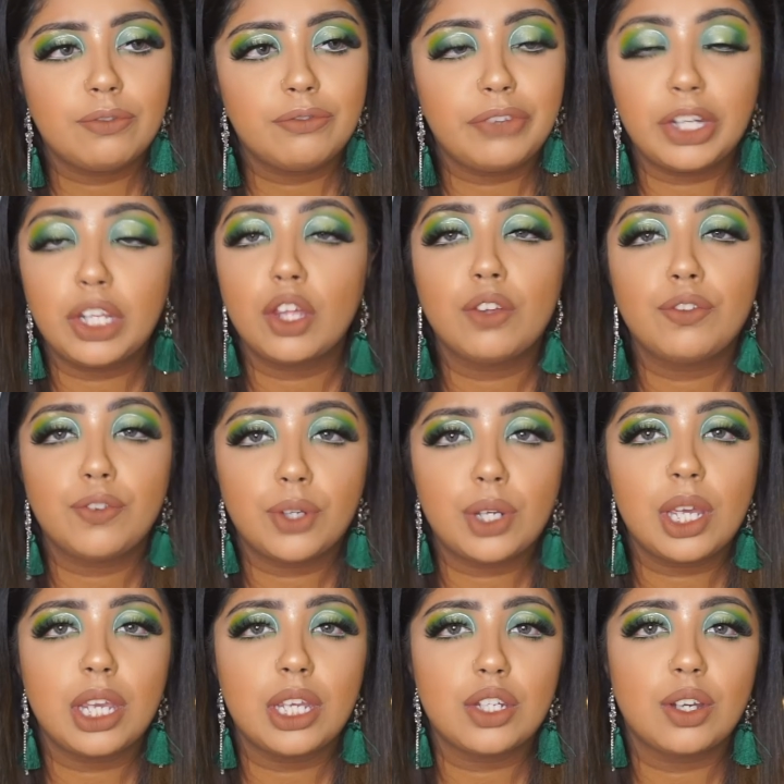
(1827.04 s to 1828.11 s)
video
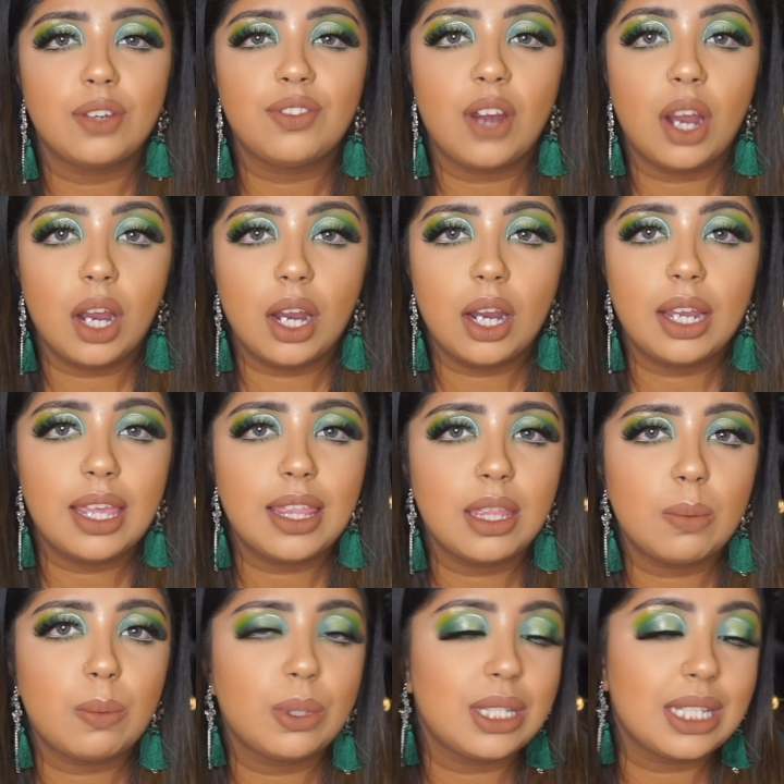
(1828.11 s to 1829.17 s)
footage of her in the
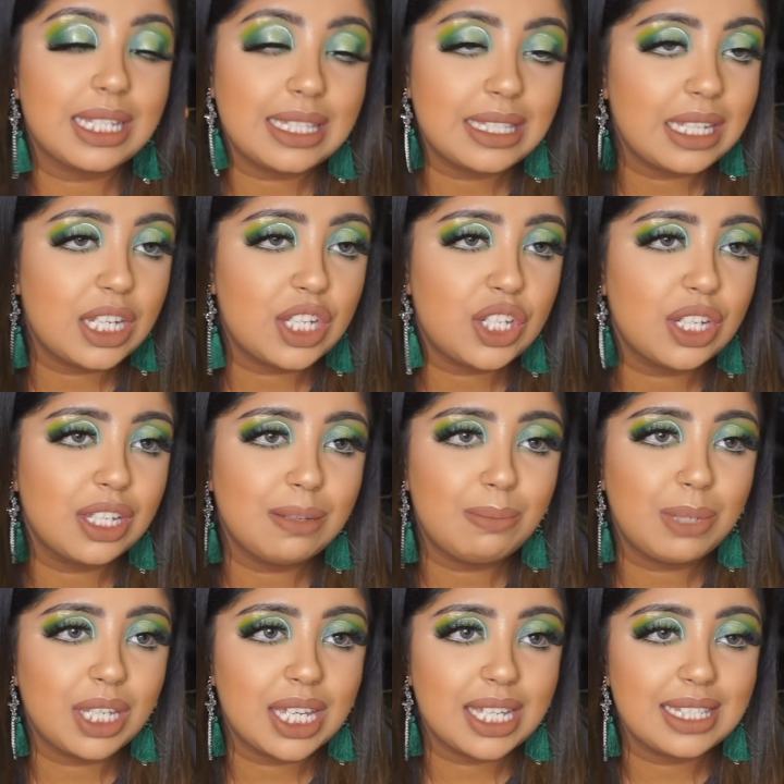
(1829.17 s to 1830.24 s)
police station
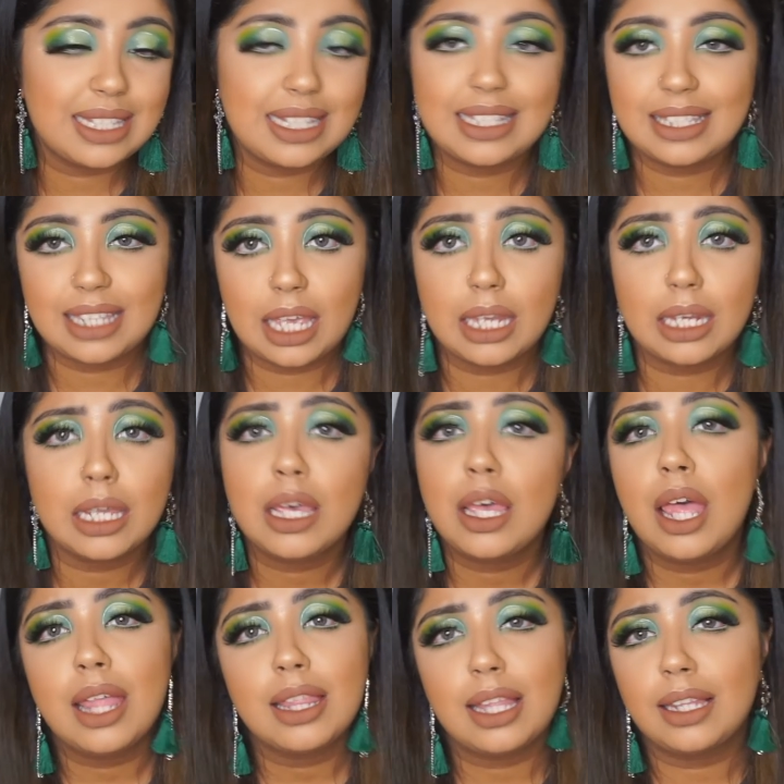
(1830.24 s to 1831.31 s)
because they said
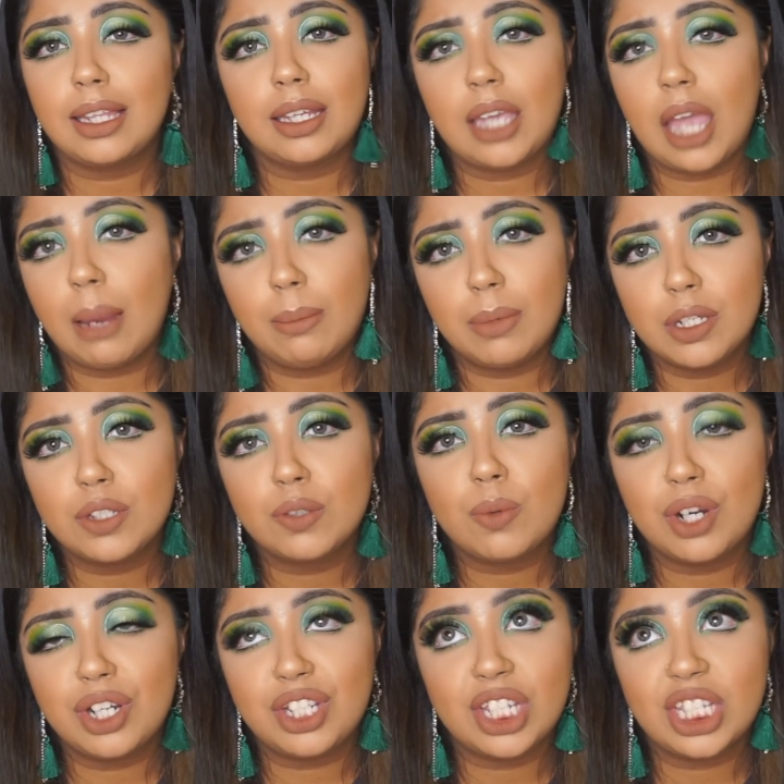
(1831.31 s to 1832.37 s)
that the cameras
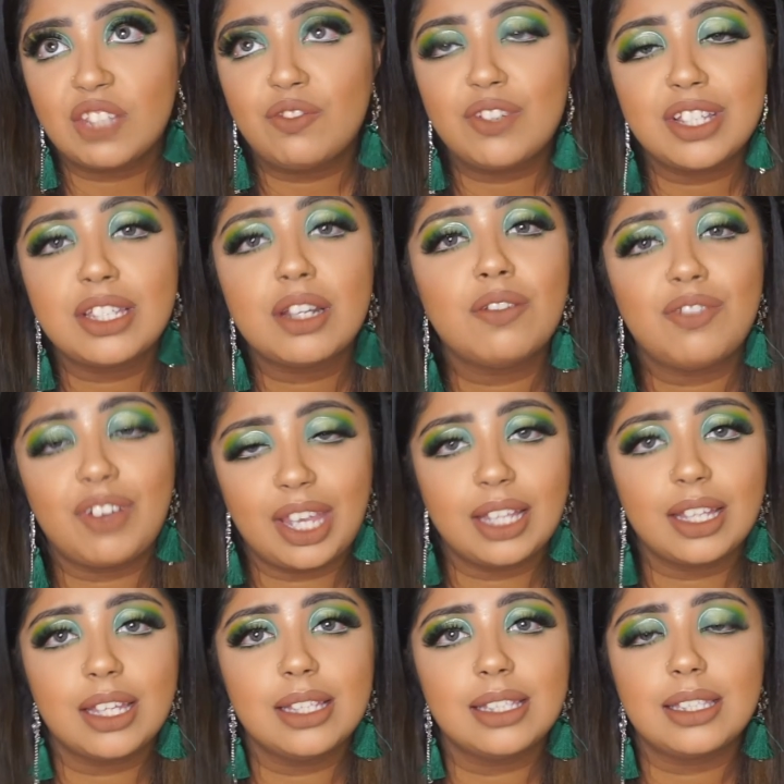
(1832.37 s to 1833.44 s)
were just for
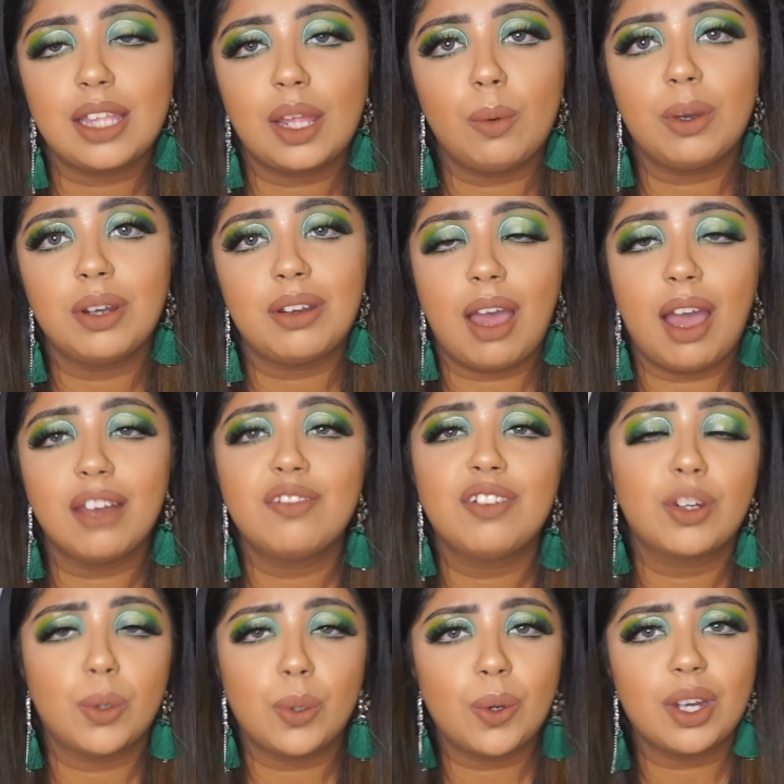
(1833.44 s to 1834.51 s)
surveillance, they were not
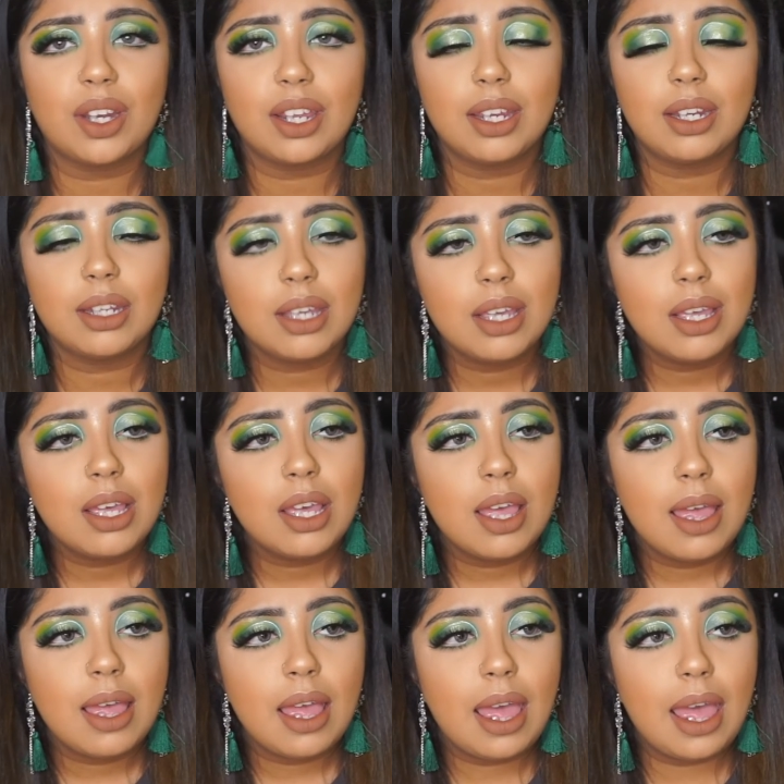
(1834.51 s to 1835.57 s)
recorded.
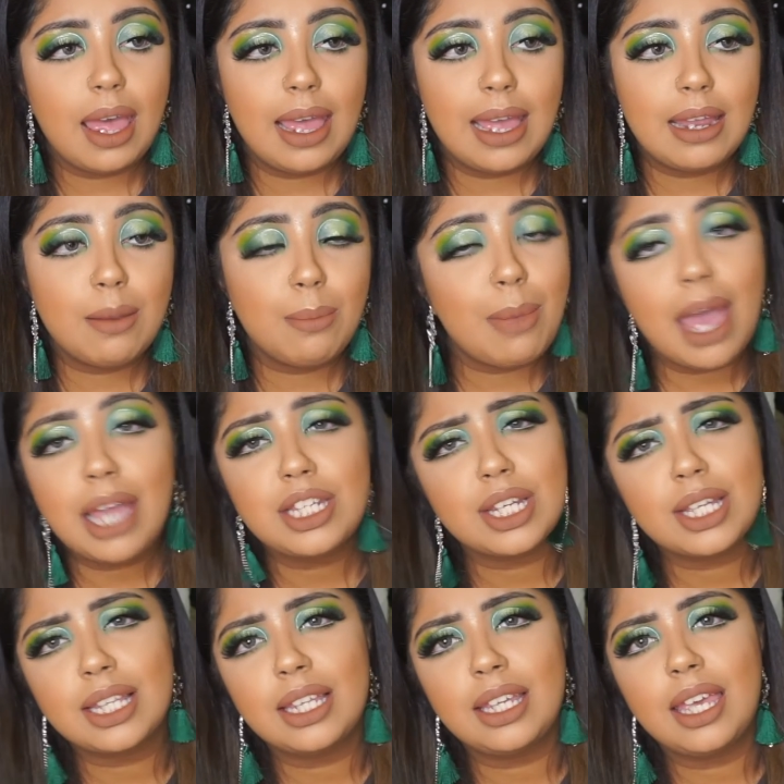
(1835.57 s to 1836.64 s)
And
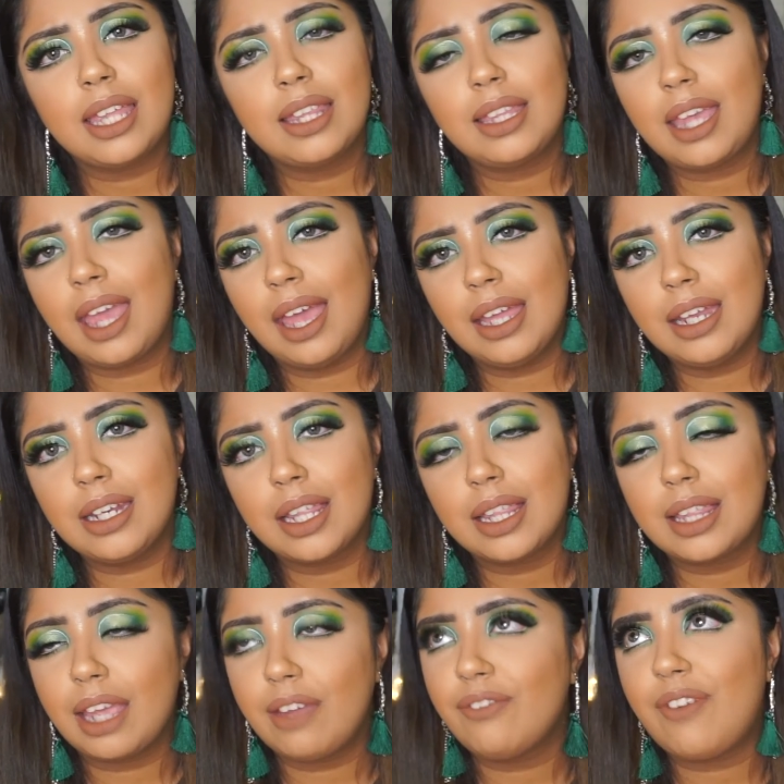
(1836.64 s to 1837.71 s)
magically at the end,
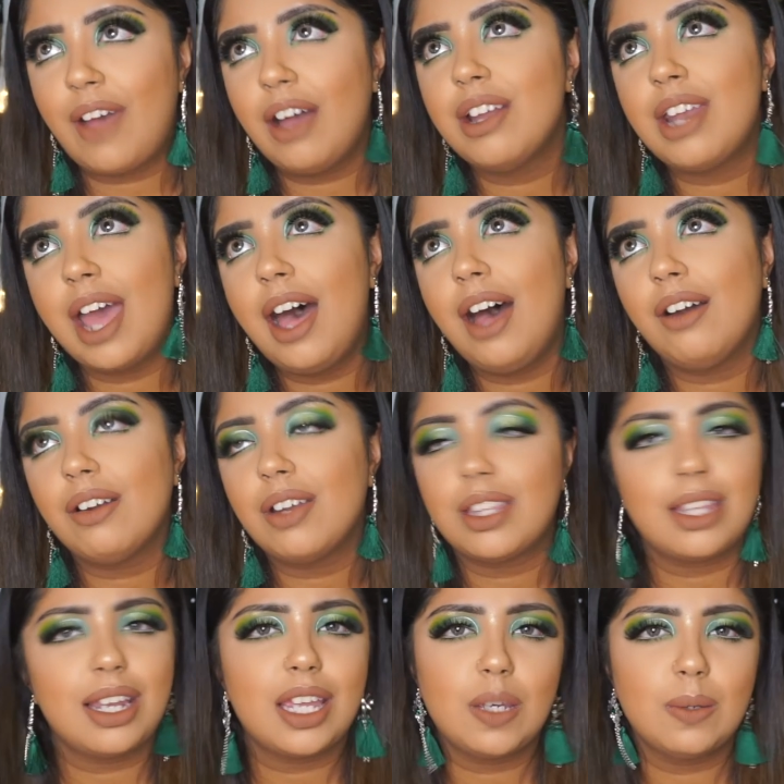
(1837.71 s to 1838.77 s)
they found out
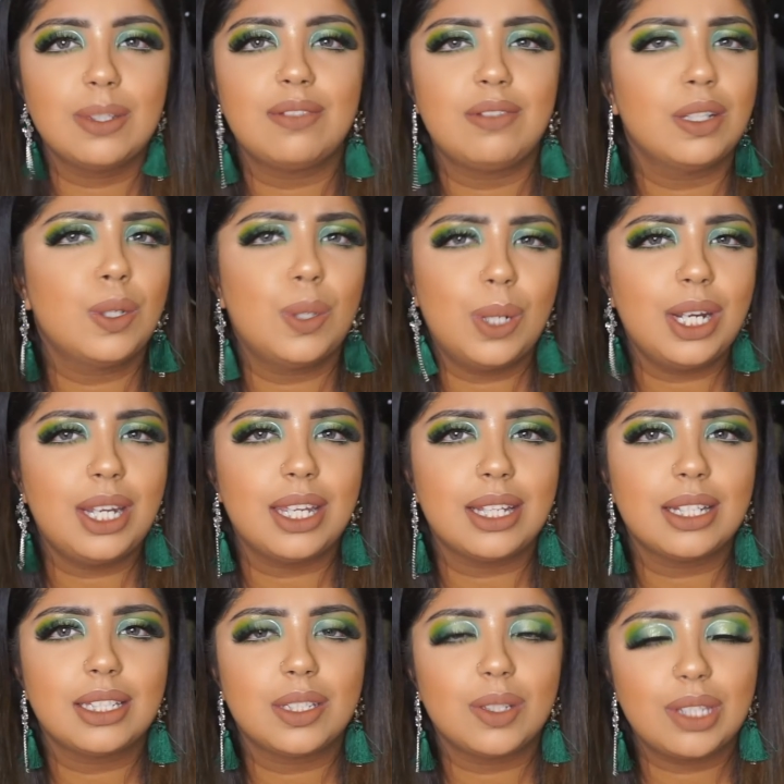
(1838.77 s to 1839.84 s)
that it was recorded,
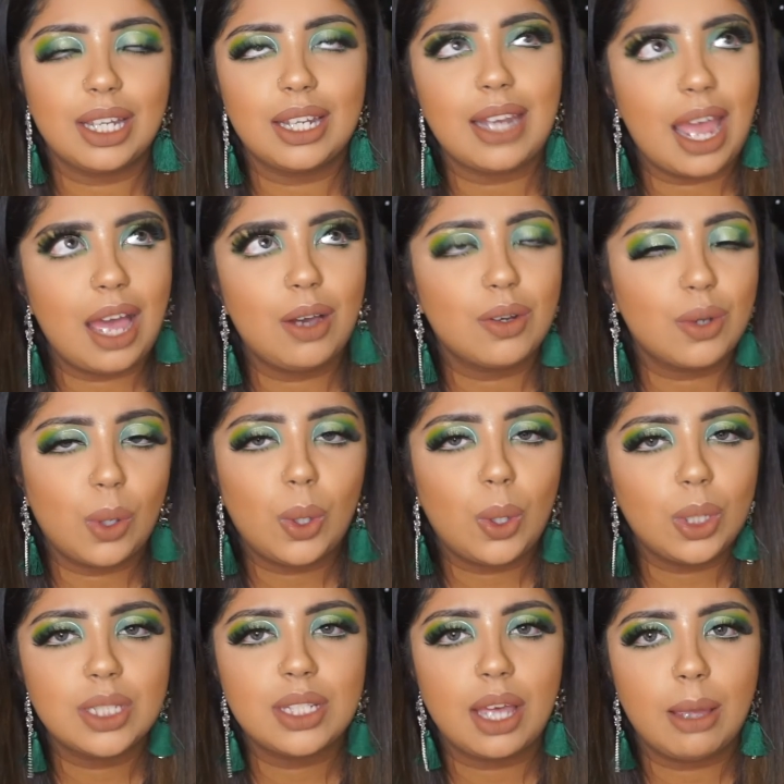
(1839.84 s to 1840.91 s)
so they now
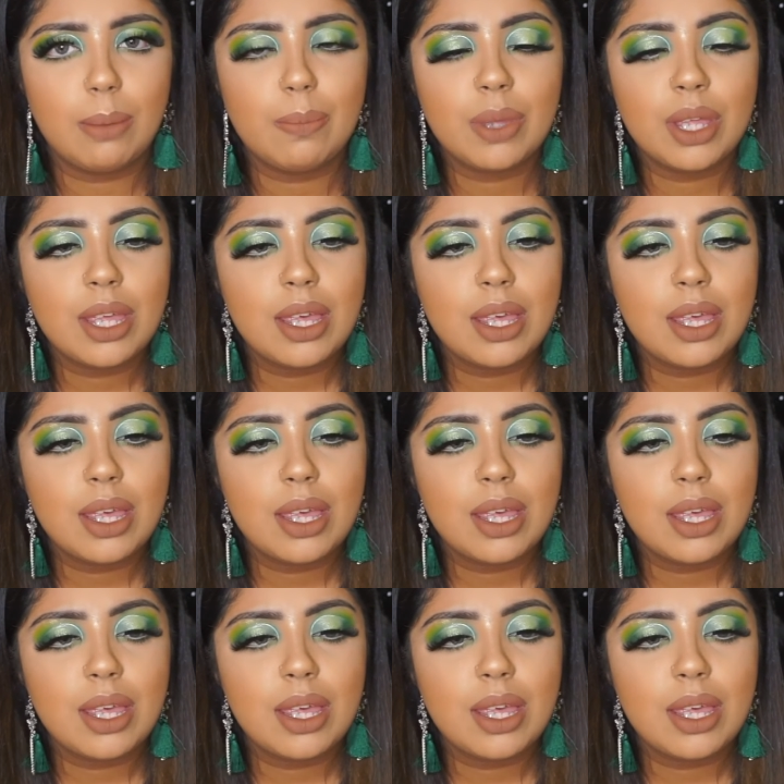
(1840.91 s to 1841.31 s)
called up